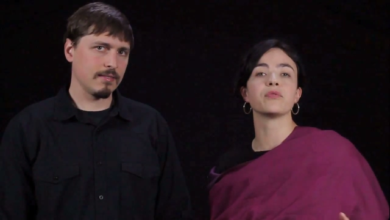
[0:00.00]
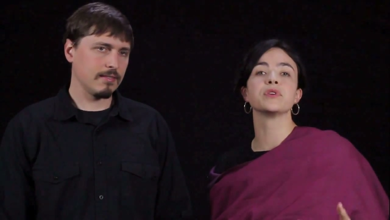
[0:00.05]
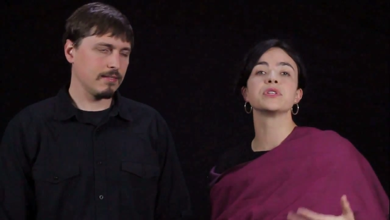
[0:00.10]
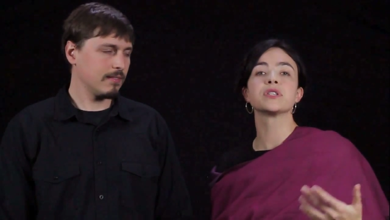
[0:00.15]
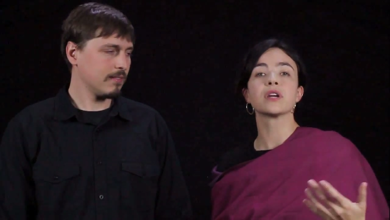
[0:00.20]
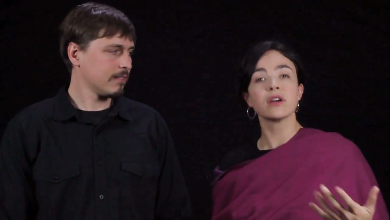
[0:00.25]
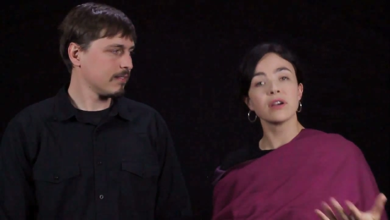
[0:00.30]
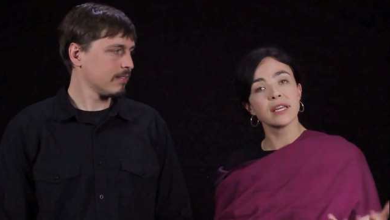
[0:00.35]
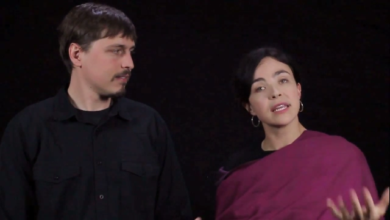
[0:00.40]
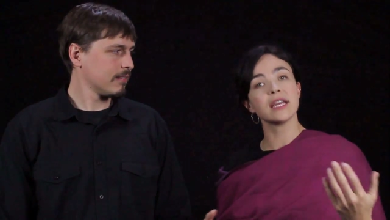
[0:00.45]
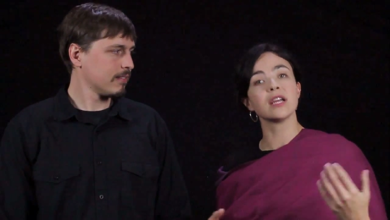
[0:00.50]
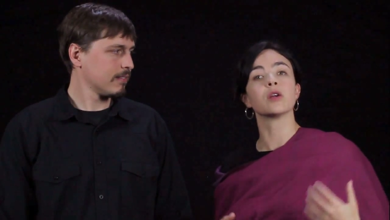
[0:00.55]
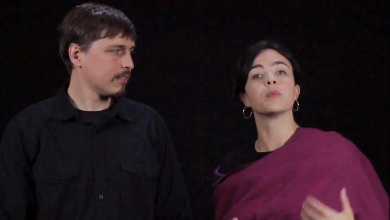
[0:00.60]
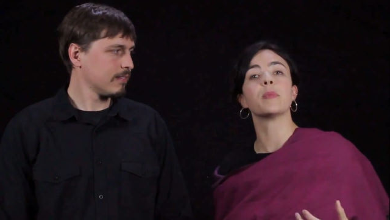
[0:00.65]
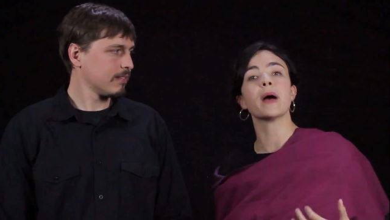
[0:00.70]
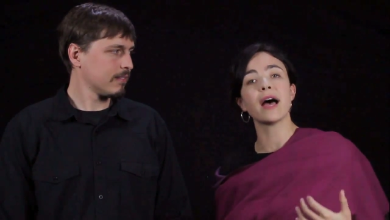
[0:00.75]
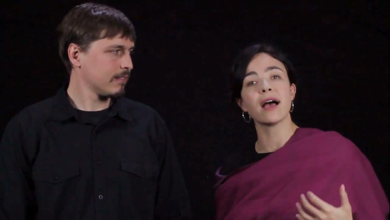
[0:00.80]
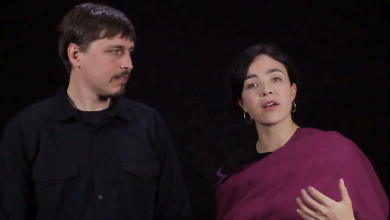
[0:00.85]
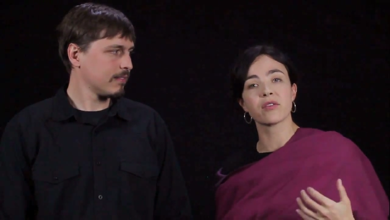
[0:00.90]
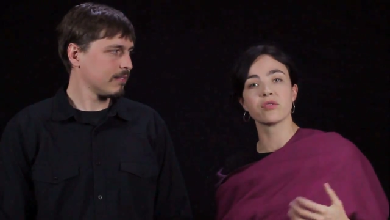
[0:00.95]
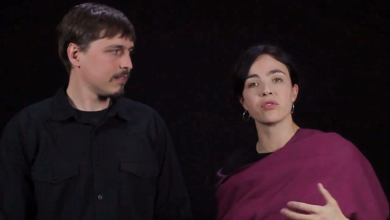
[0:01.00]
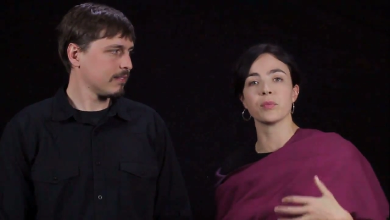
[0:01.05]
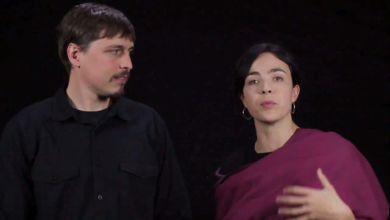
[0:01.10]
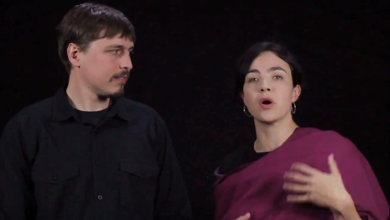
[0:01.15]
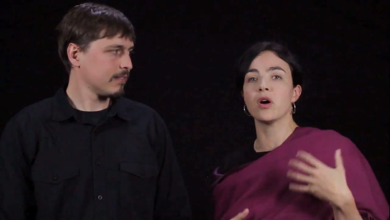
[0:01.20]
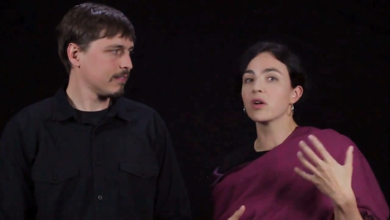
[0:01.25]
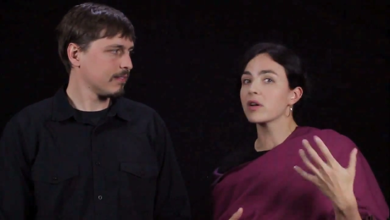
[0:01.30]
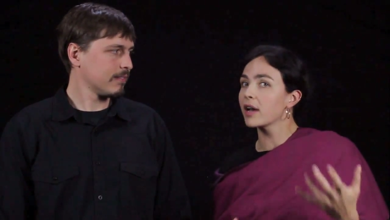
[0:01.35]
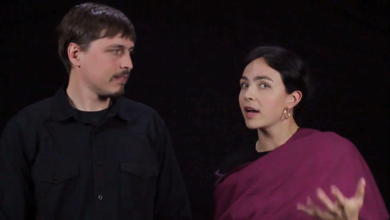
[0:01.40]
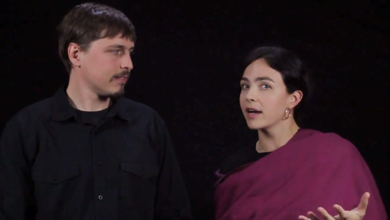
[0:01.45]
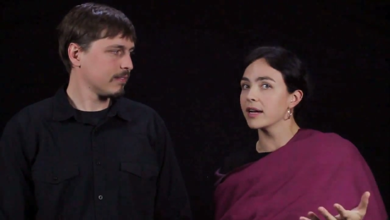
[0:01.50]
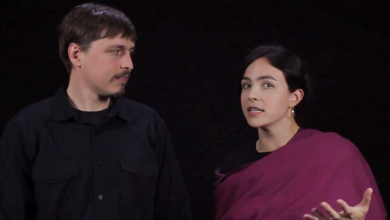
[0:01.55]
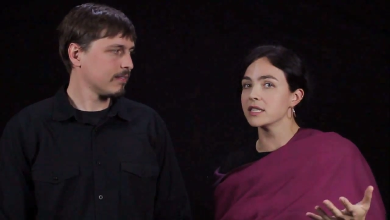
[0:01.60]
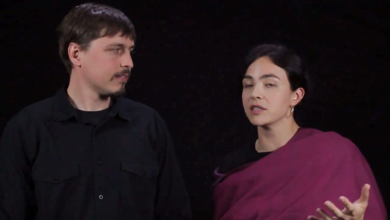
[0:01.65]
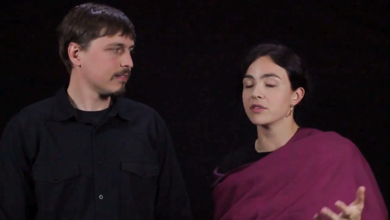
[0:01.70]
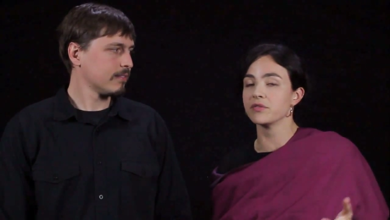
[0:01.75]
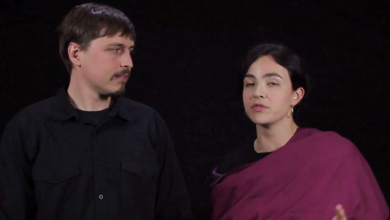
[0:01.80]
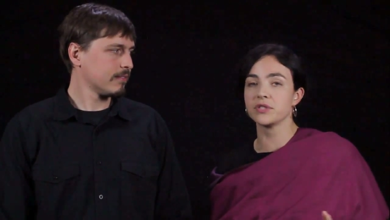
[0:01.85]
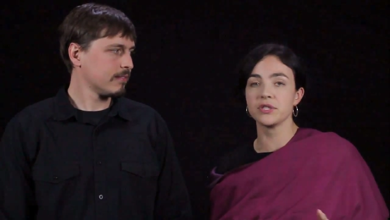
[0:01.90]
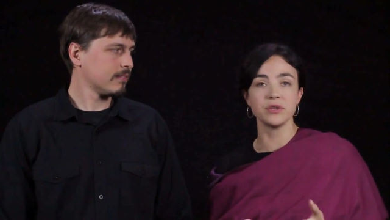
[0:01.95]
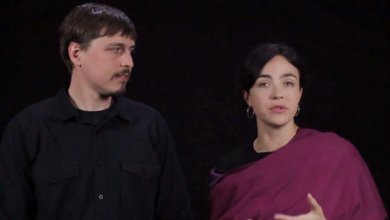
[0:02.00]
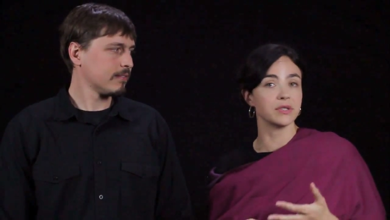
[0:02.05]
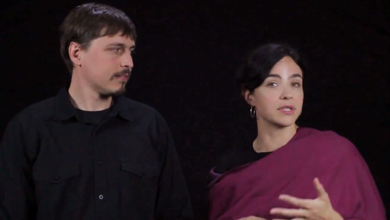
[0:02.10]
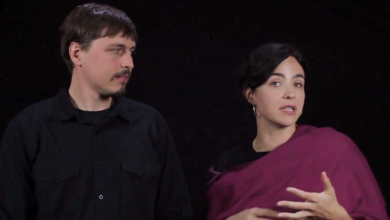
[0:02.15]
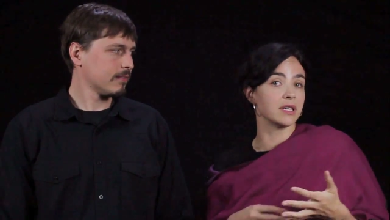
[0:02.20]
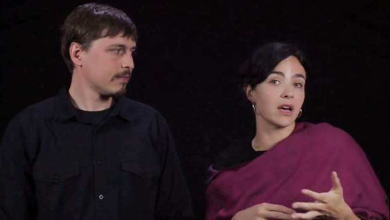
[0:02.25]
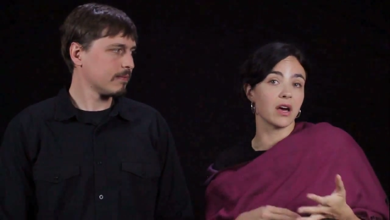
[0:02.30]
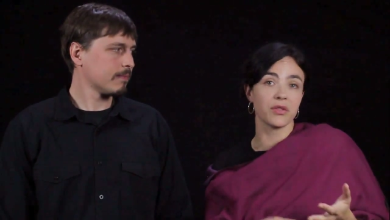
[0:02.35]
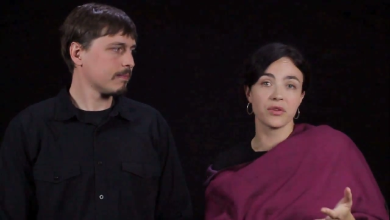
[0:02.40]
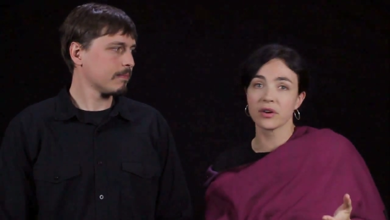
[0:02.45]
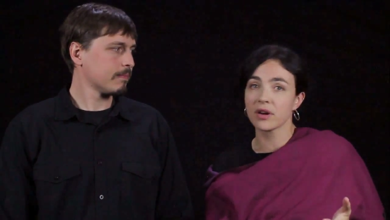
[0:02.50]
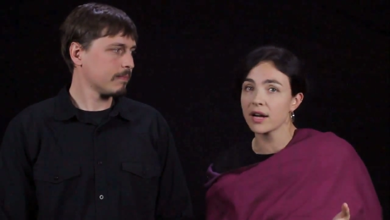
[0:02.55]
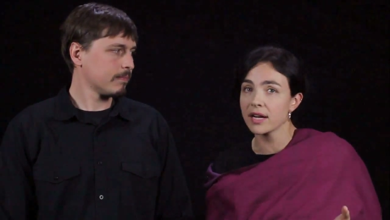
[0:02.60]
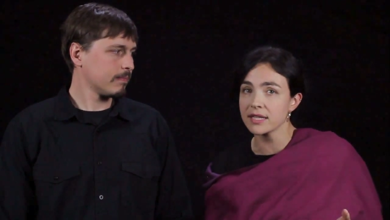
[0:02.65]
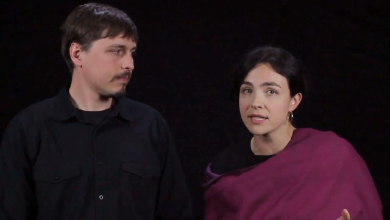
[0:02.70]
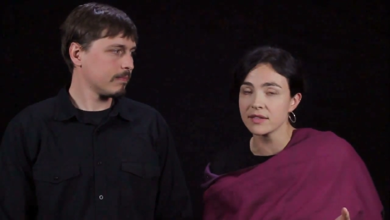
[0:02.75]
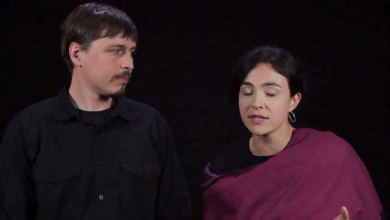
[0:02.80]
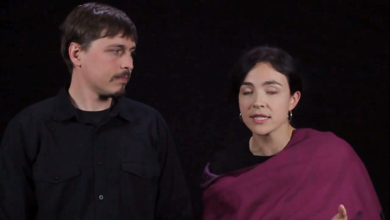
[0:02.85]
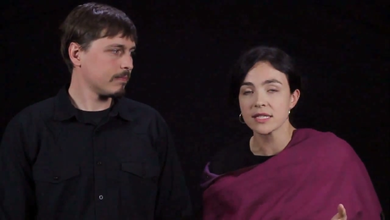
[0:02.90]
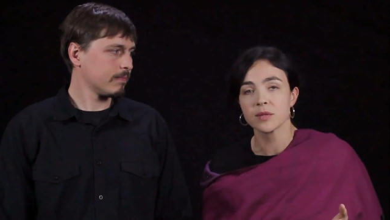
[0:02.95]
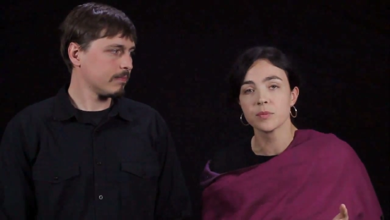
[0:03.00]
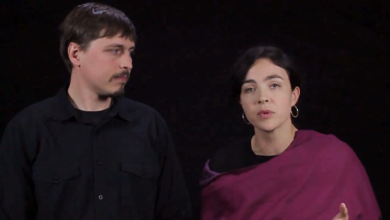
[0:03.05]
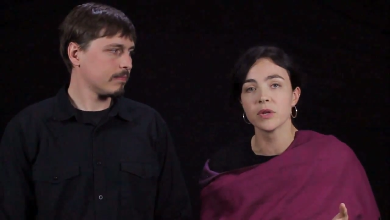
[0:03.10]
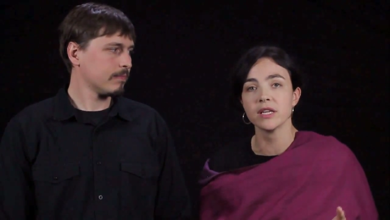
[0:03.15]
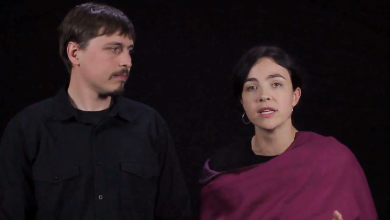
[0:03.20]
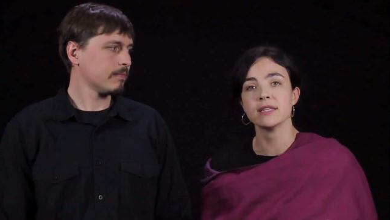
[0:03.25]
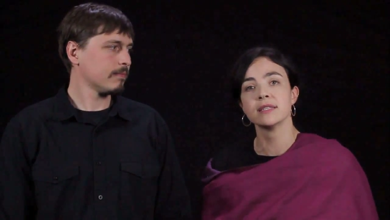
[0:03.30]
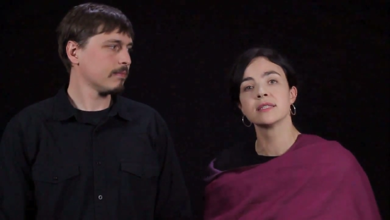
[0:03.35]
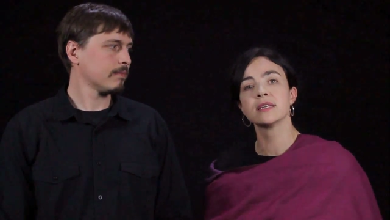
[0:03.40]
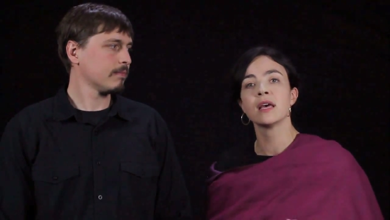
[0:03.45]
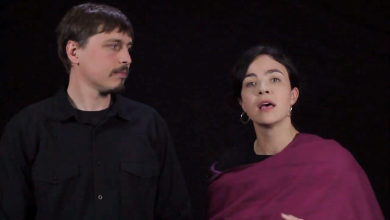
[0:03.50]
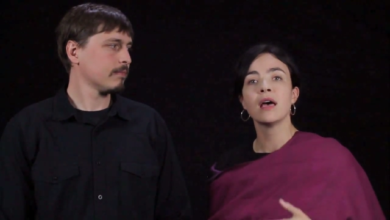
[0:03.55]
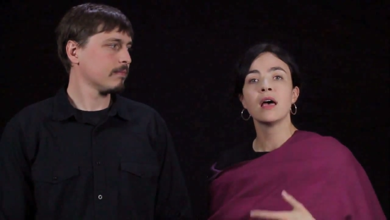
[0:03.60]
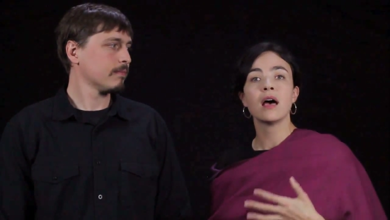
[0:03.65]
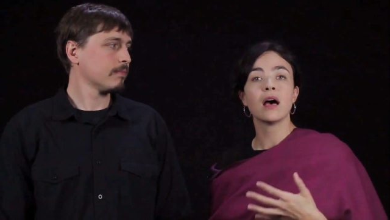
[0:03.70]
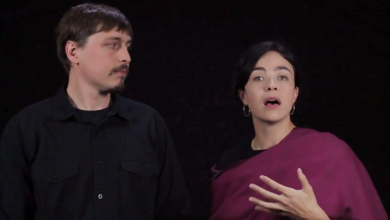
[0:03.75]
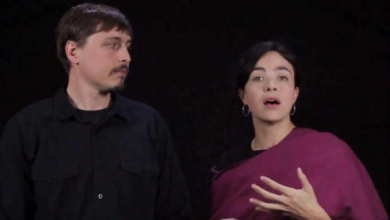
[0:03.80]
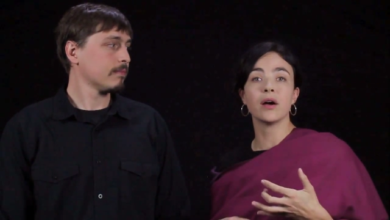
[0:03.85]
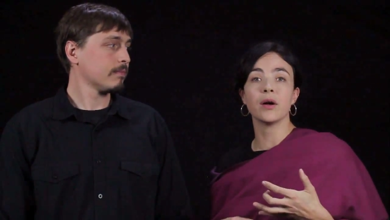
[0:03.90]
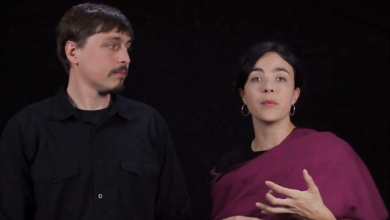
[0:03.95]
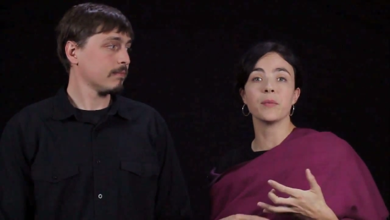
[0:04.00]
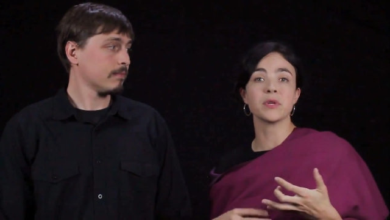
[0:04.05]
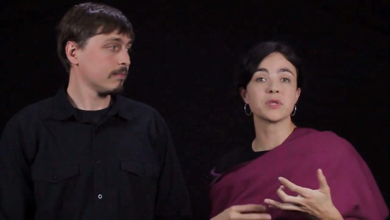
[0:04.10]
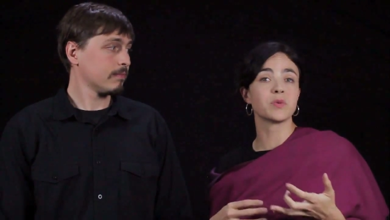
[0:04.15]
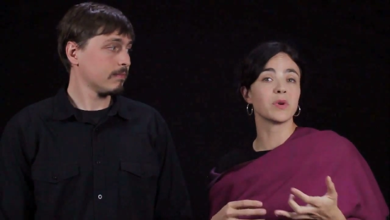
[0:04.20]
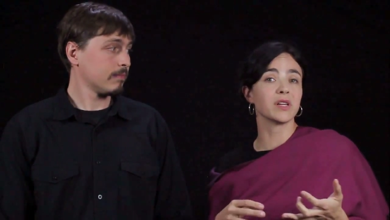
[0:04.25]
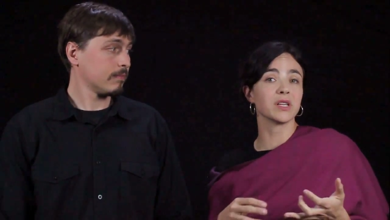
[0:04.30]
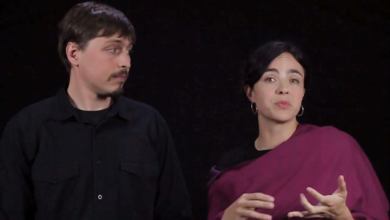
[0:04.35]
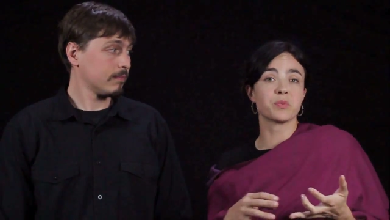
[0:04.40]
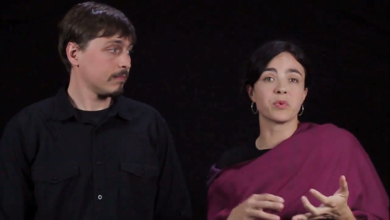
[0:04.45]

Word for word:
Speaker 1: we started to hear back from all kinds of students in other kinds of disciplines, um, as well as